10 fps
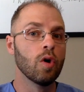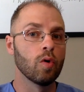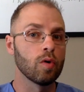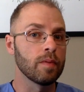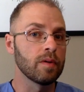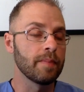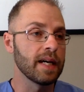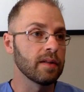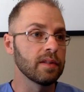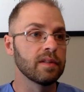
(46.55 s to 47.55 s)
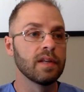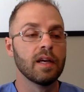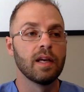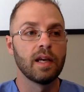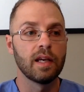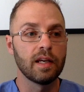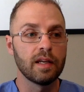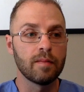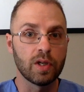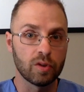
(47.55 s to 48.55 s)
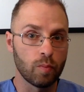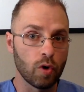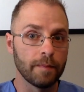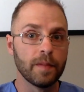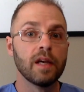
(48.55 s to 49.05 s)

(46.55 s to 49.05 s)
hormone balance, and much more.